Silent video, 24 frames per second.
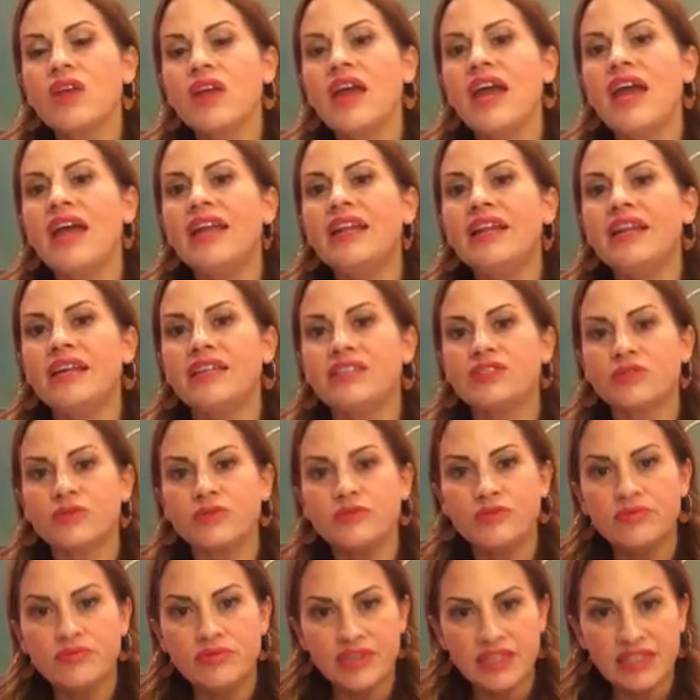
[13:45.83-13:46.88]
and it's
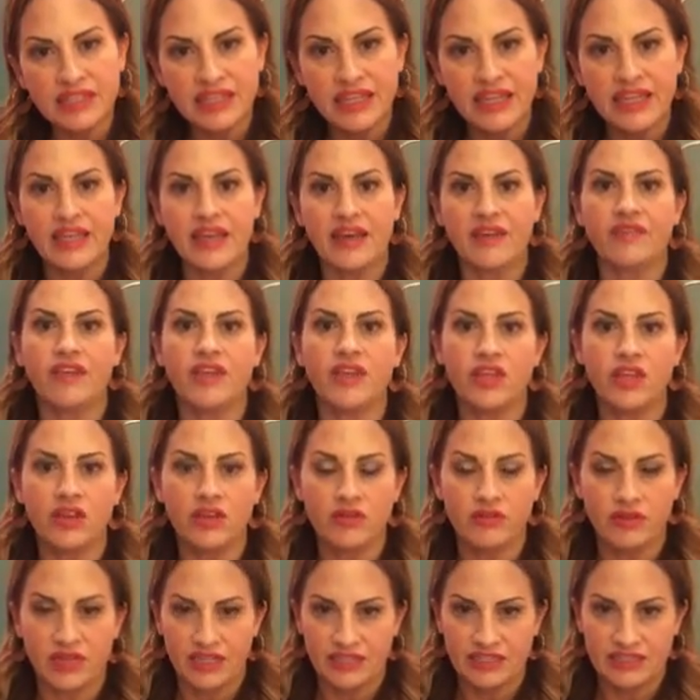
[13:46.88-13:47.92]
really giving
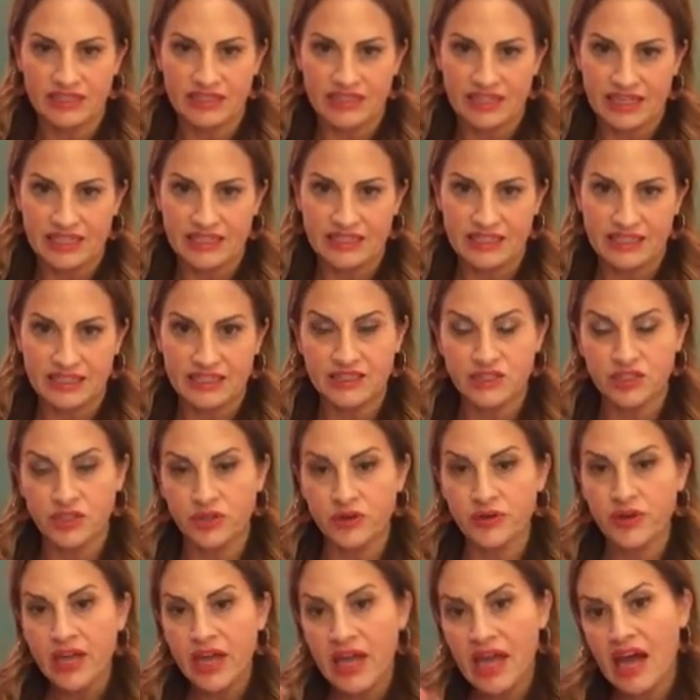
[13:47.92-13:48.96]
you insights as
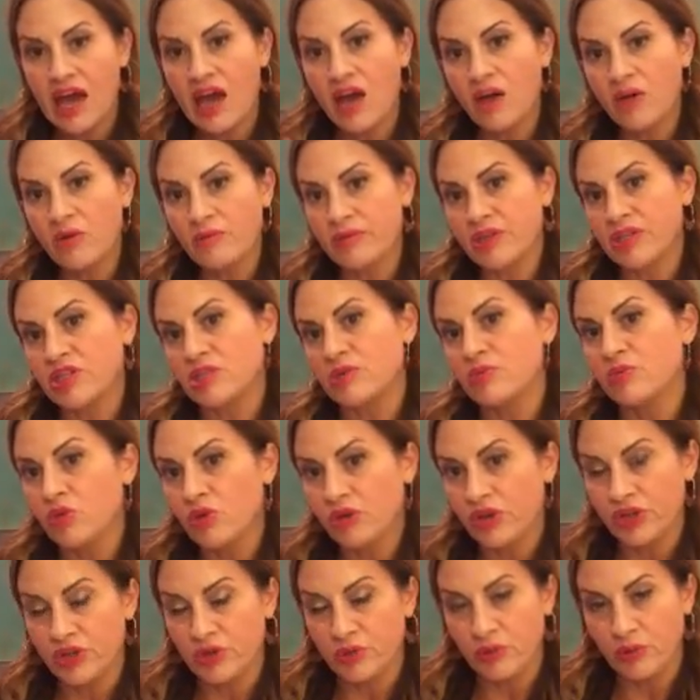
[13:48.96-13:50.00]
to how much
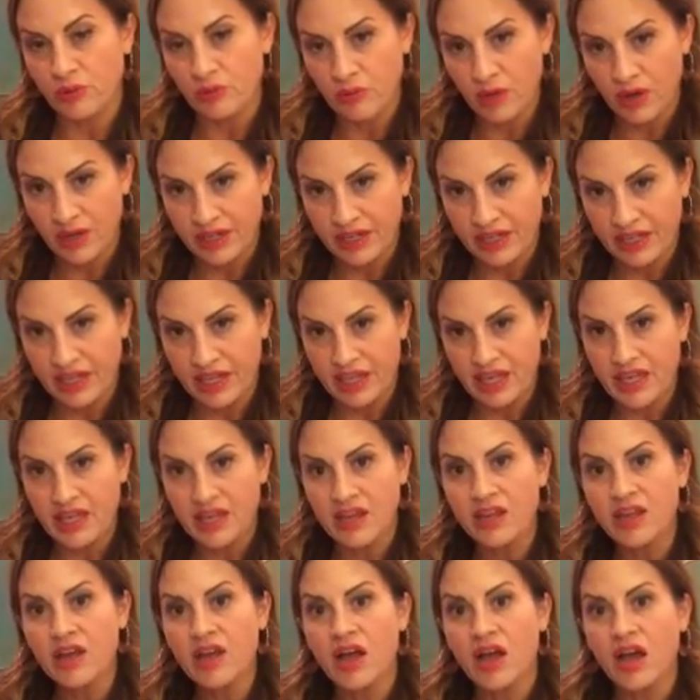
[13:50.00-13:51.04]
more you will want to eat
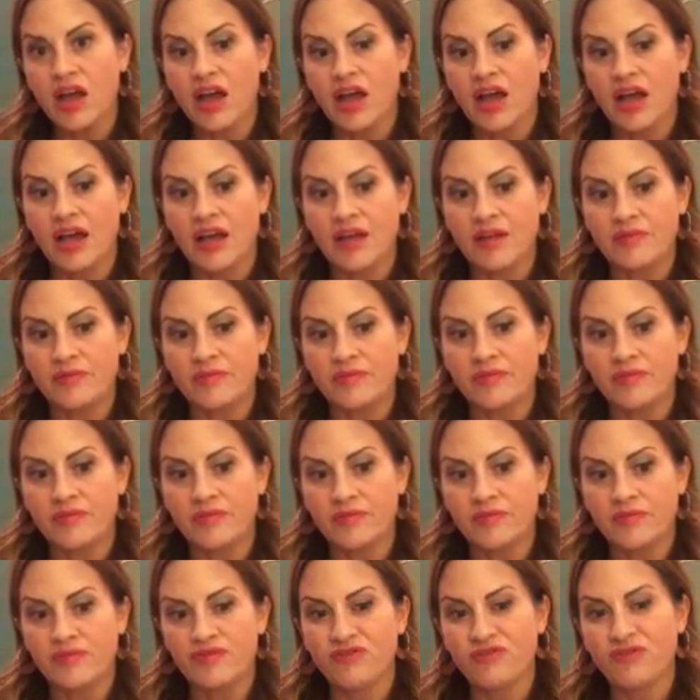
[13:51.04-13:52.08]

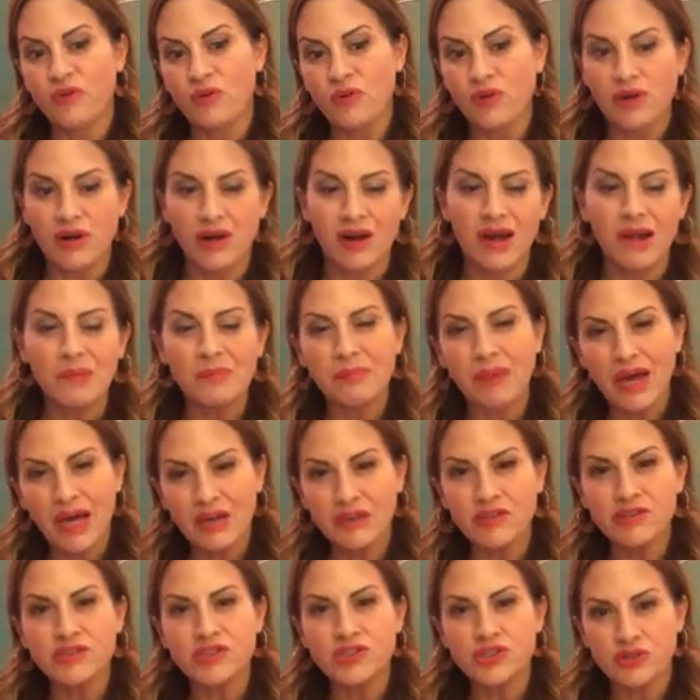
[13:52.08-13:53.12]
for
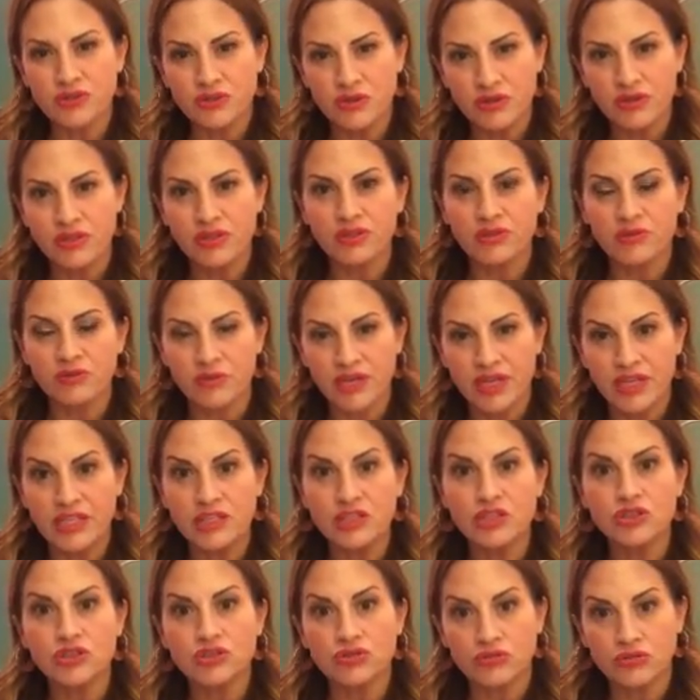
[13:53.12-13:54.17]
about 2 to 3
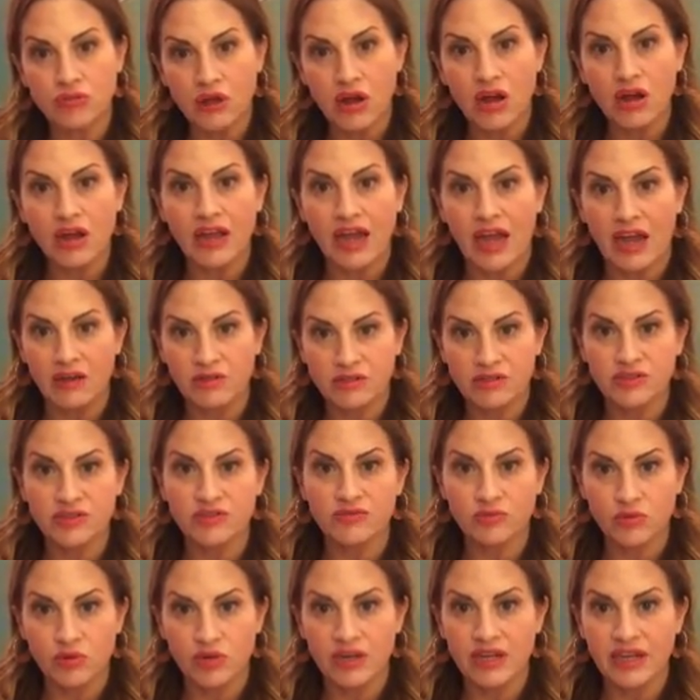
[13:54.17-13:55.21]
strong hours
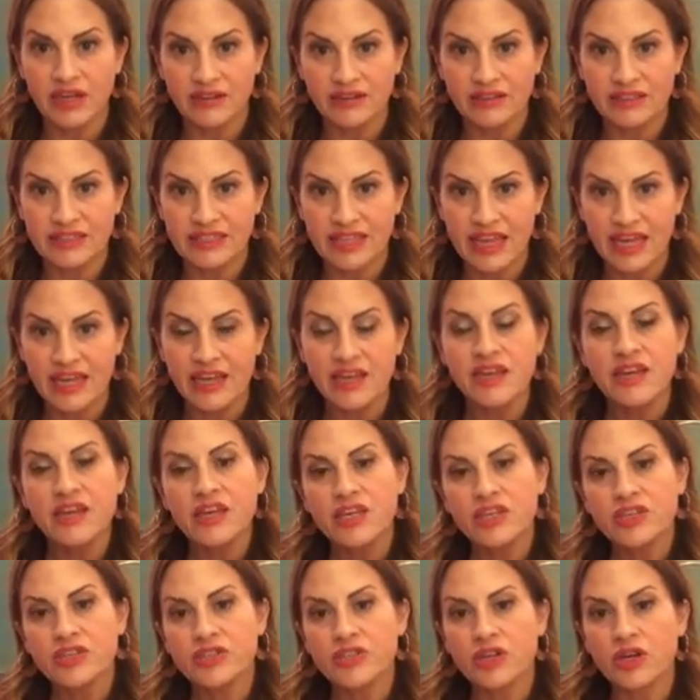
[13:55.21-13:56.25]
of workout a day.
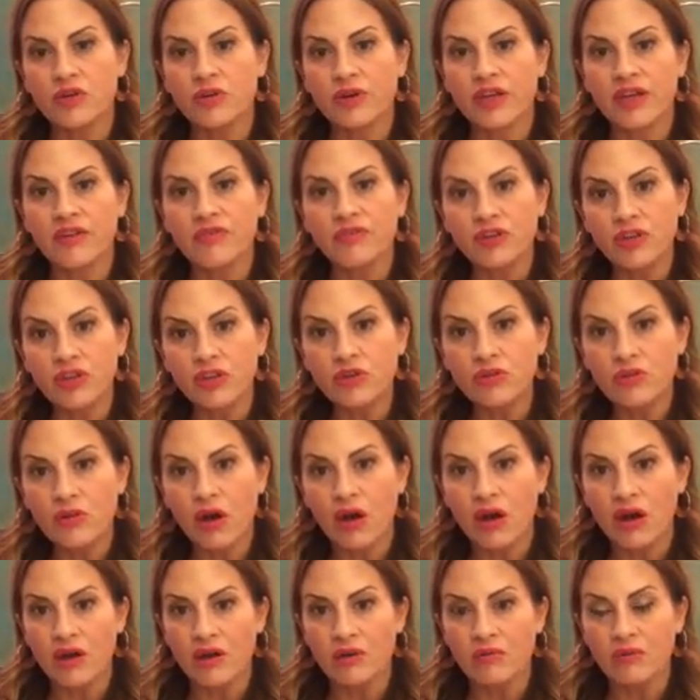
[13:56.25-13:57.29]
So if you
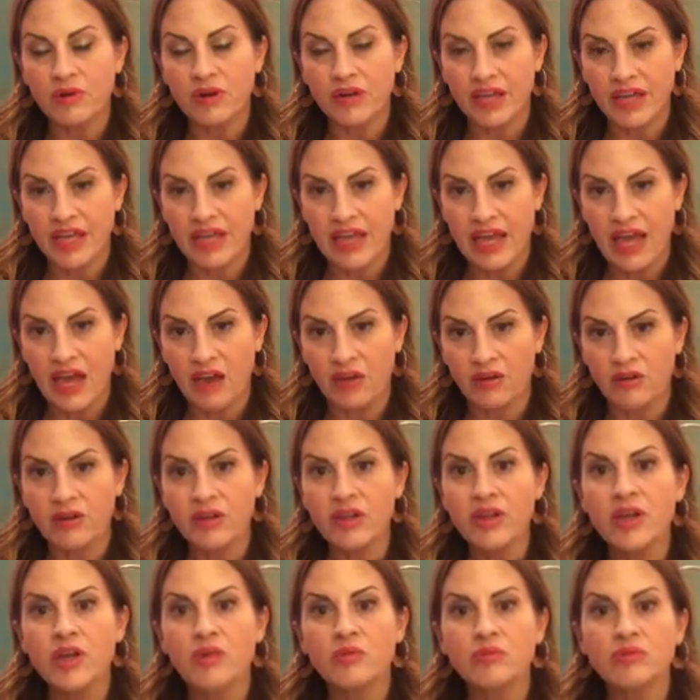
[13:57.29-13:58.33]
are working out,
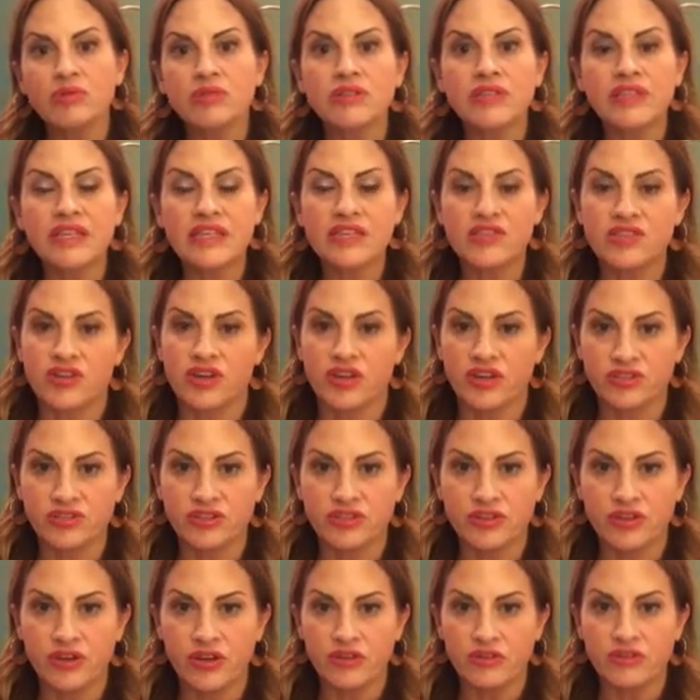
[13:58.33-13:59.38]
please talk to
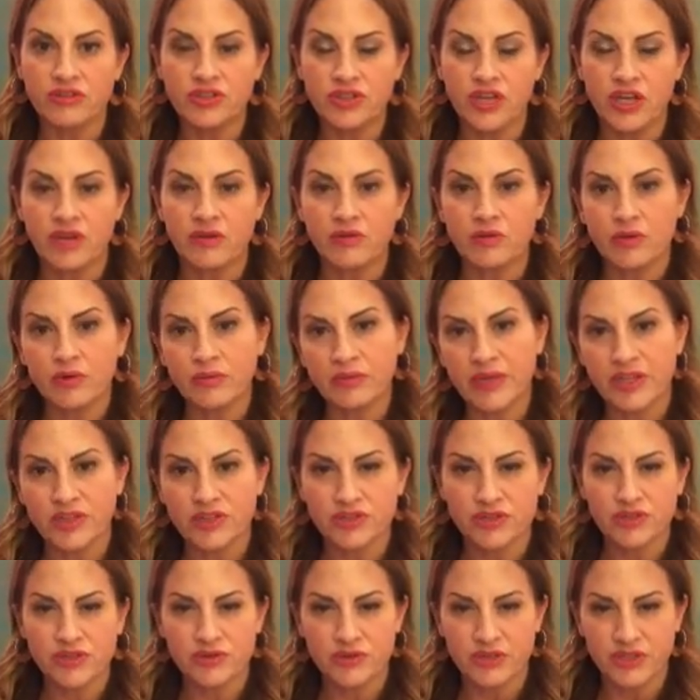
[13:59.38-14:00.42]
your coach, and we'll make
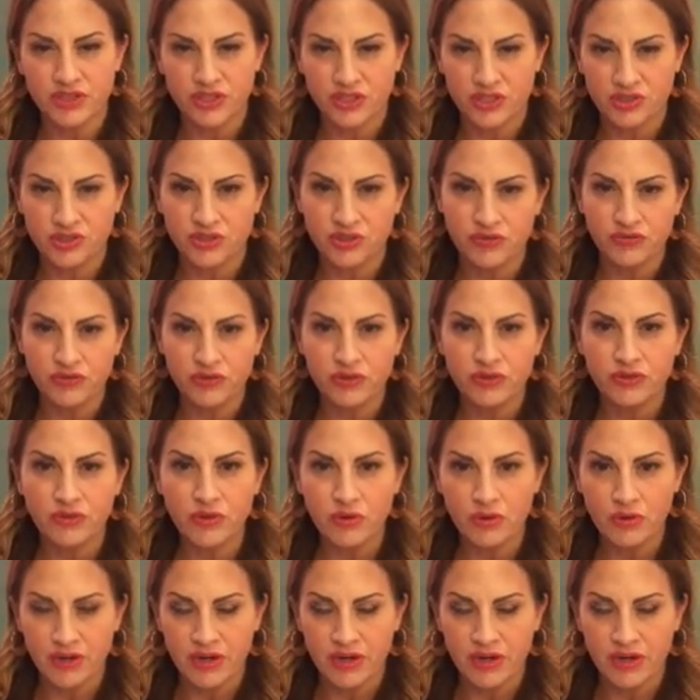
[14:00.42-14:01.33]
sure to adjust your food